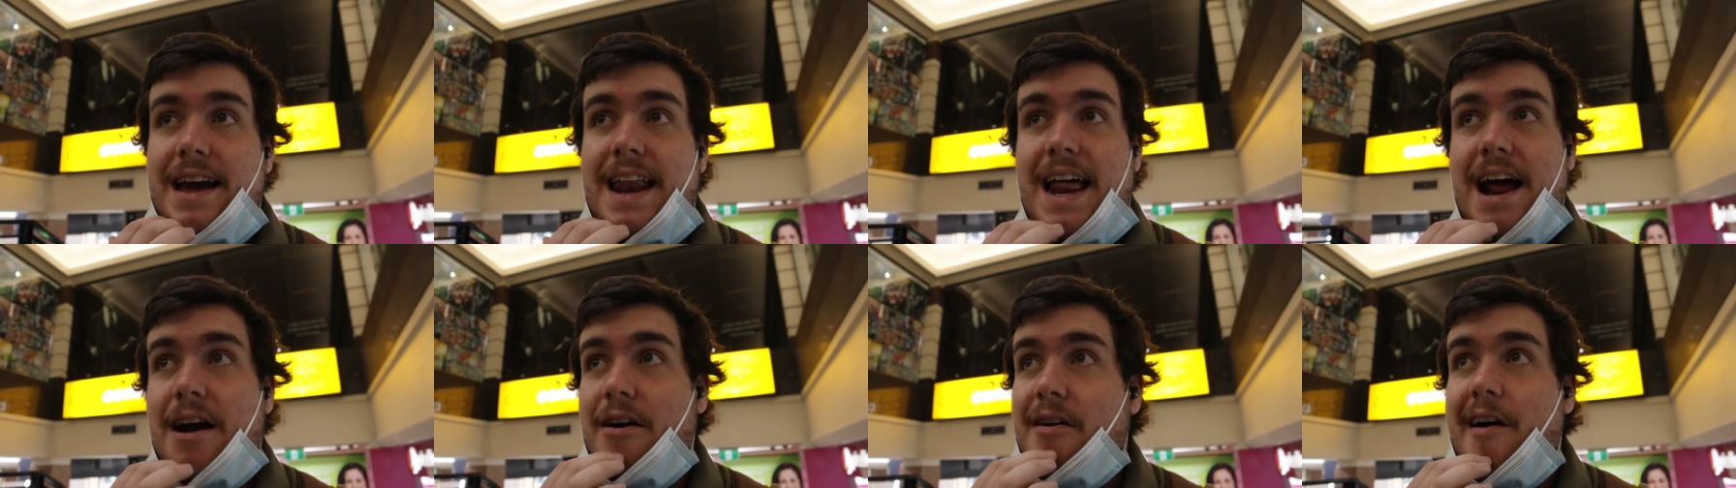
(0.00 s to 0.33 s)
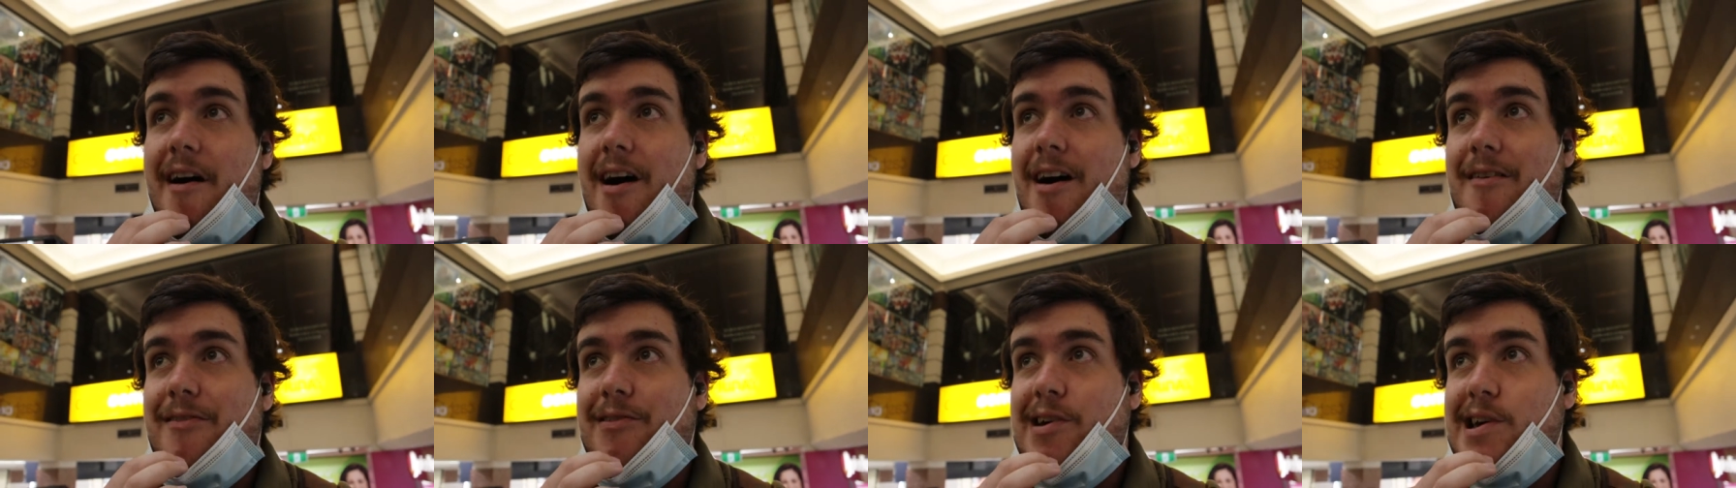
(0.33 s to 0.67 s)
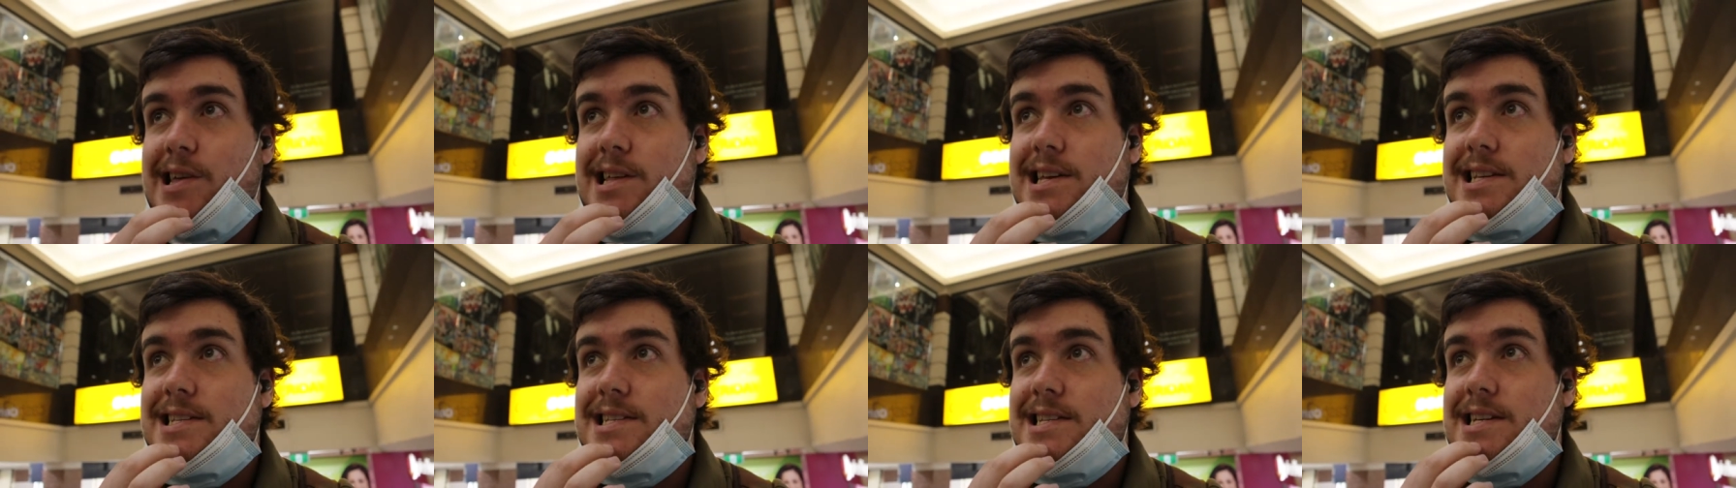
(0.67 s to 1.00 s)
an hour and a half
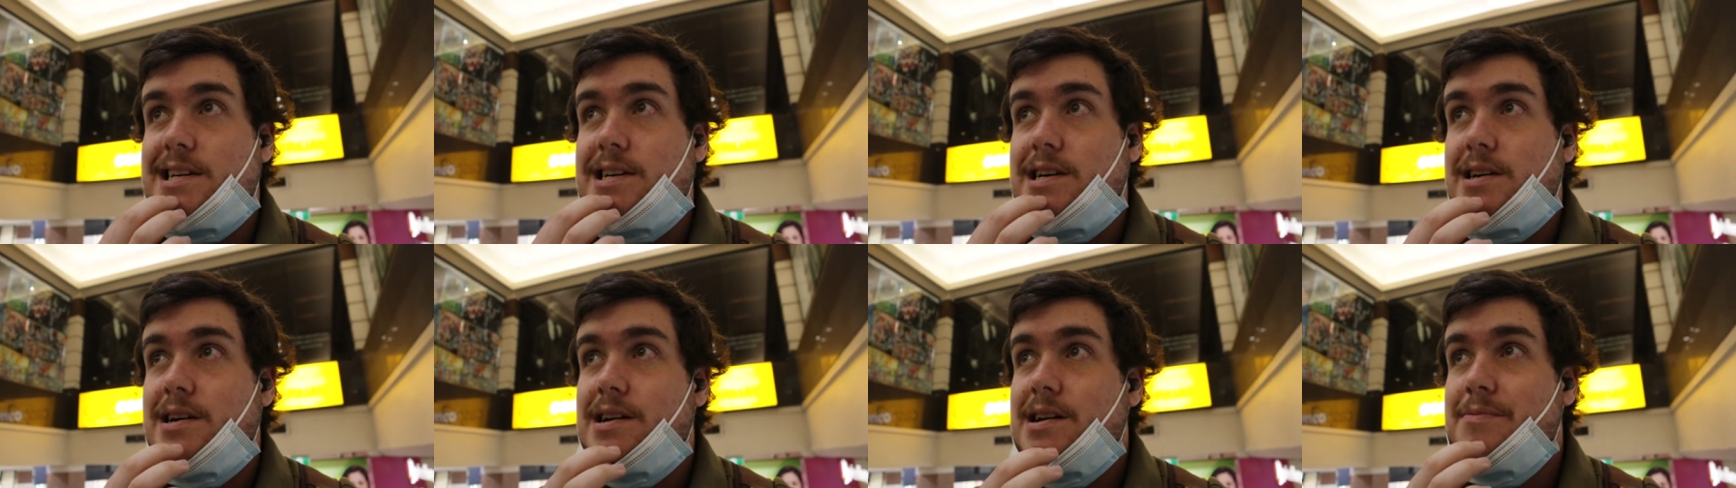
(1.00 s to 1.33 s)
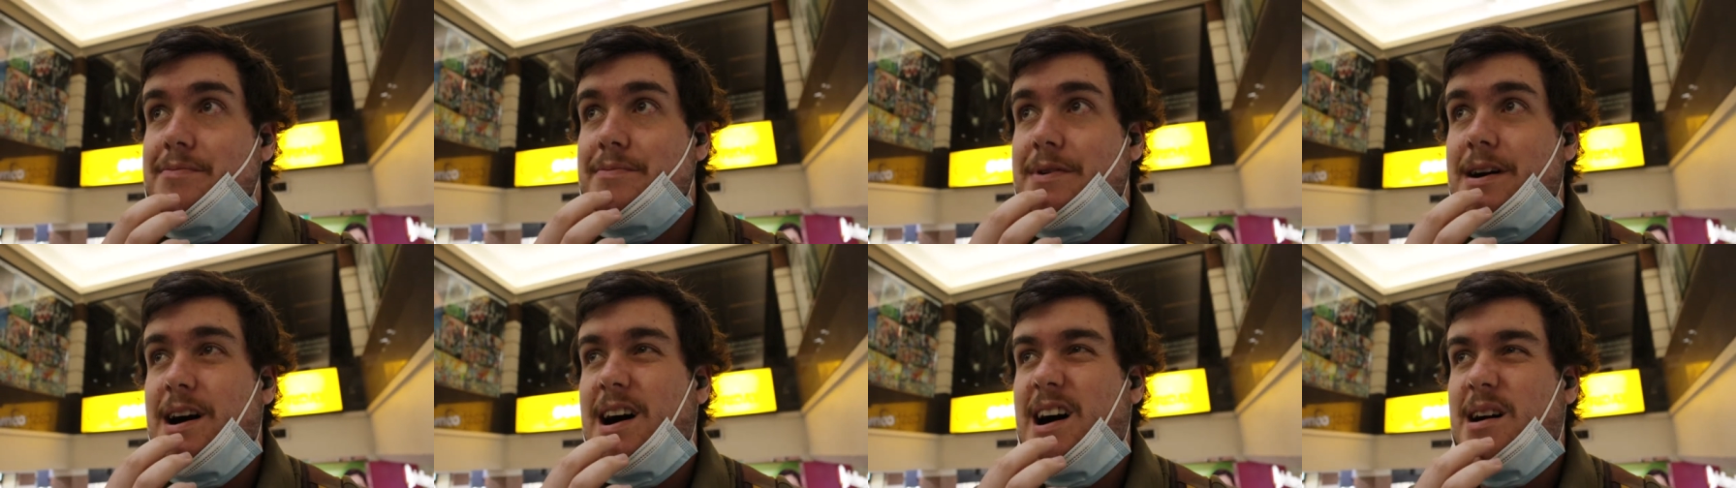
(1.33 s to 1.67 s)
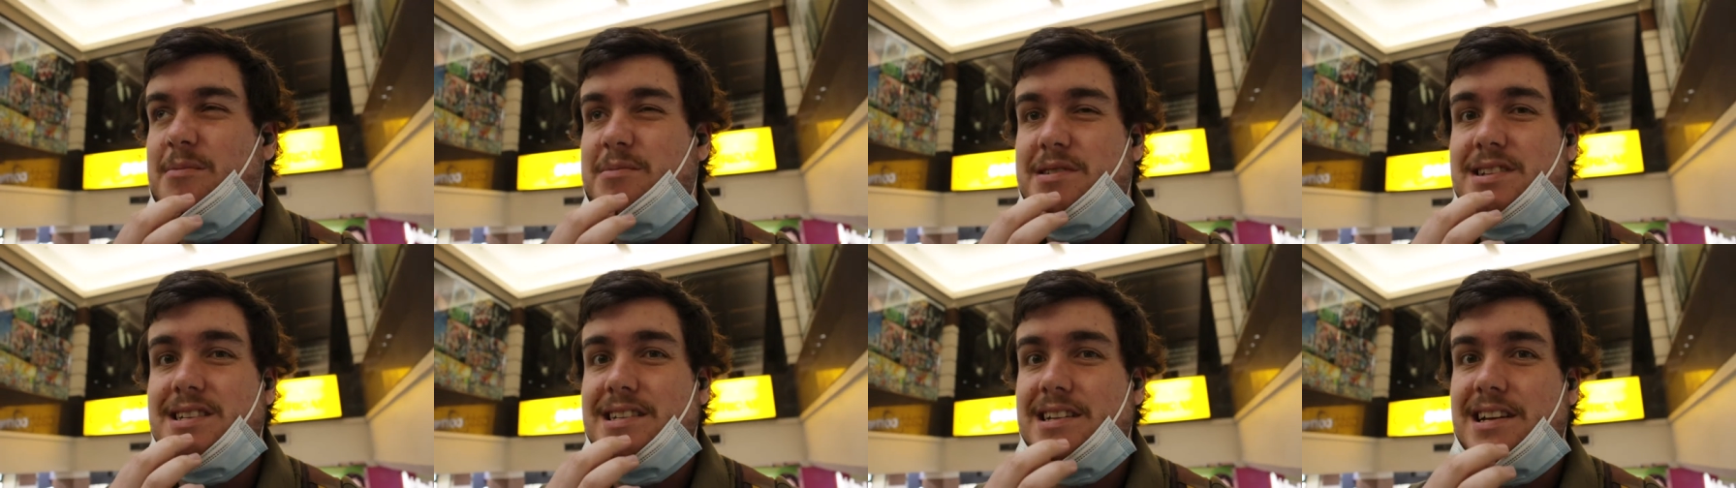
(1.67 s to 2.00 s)
early still, but
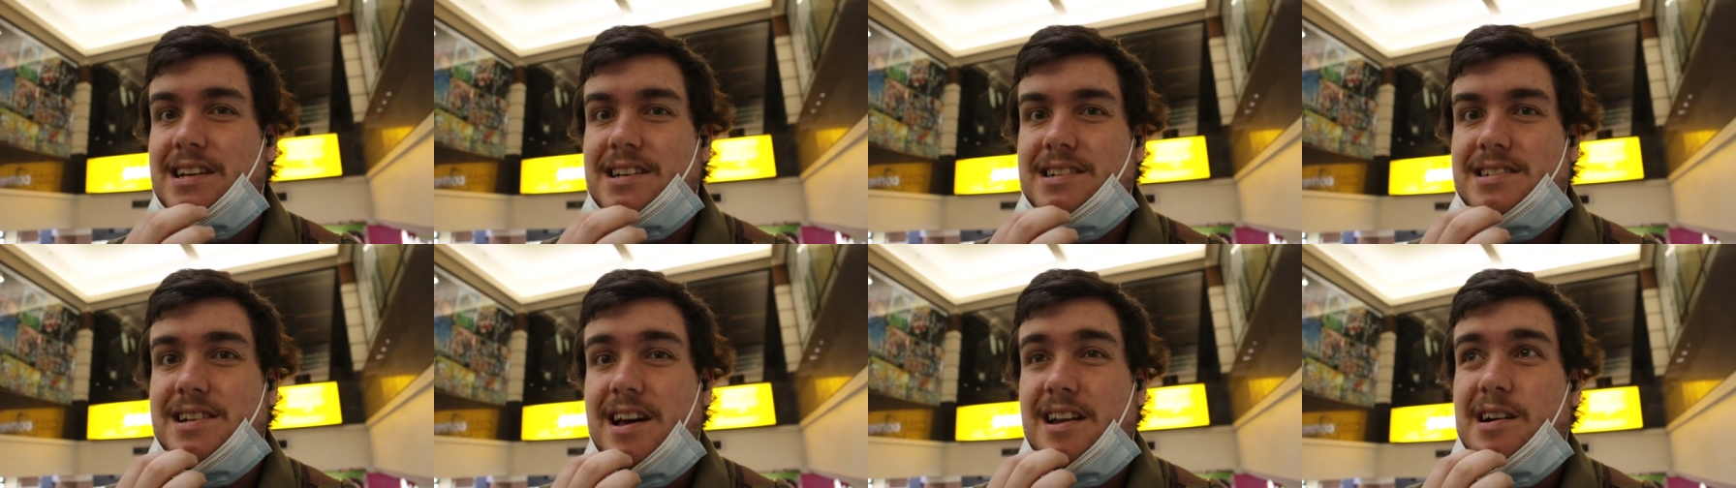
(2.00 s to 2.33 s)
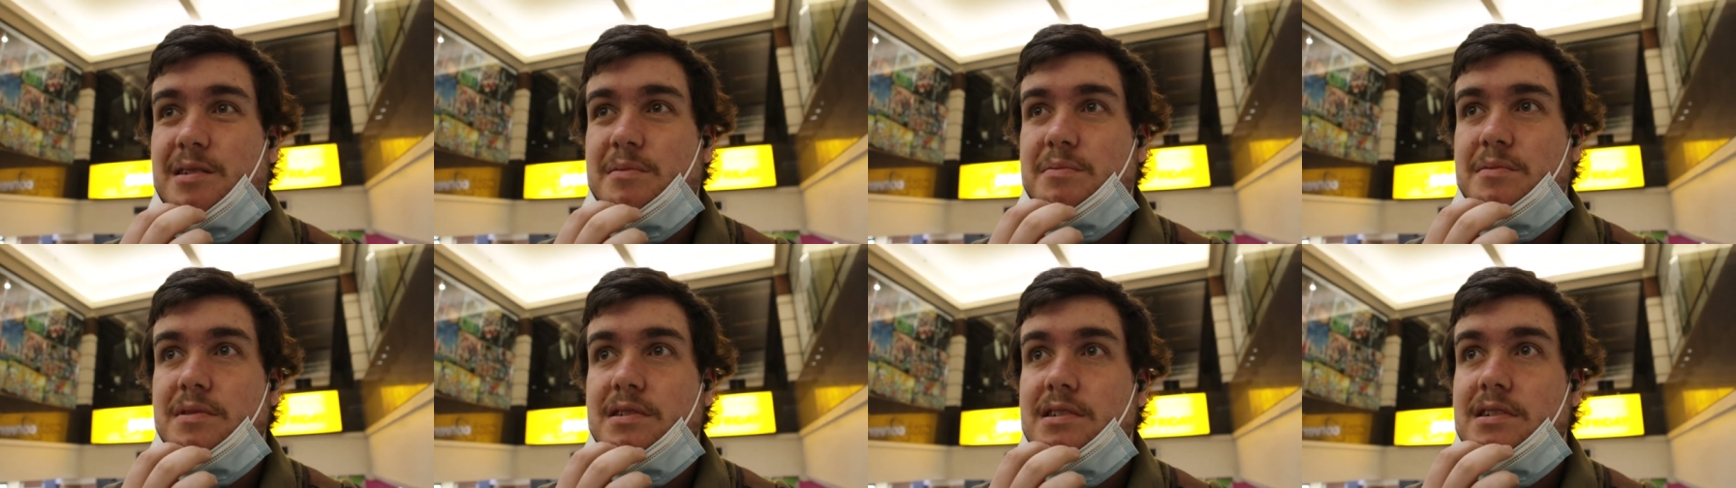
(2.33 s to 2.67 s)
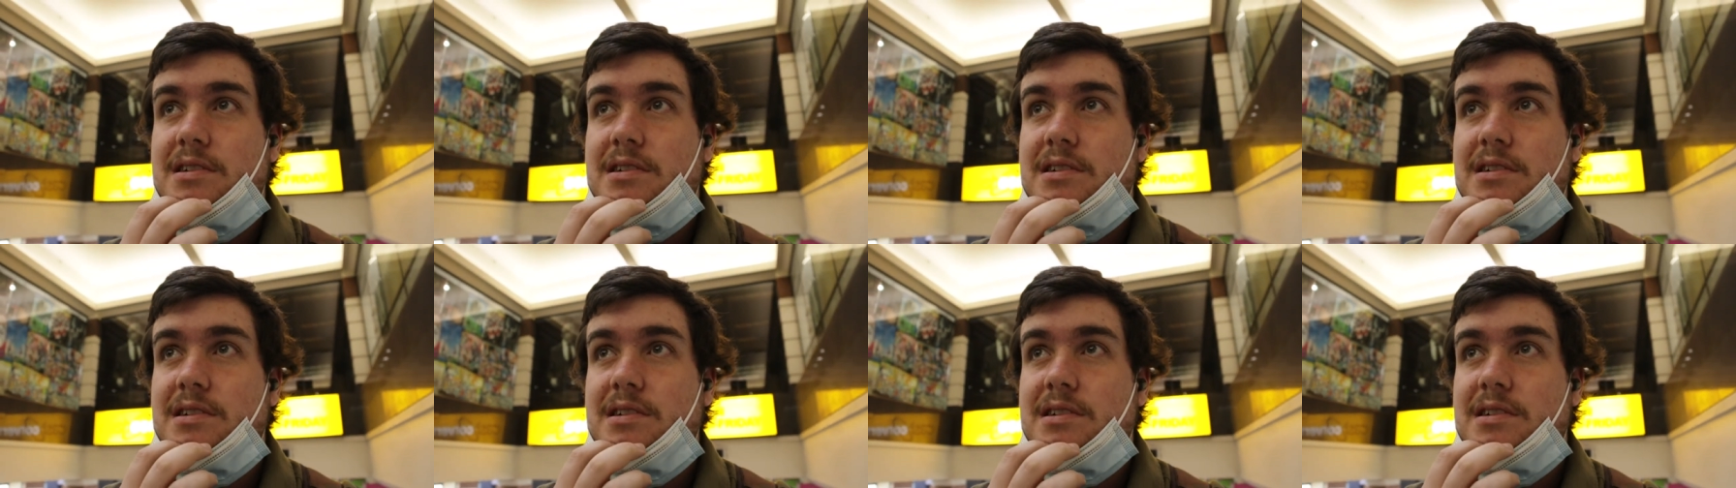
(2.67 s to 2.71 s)
I'm just gonna get set up.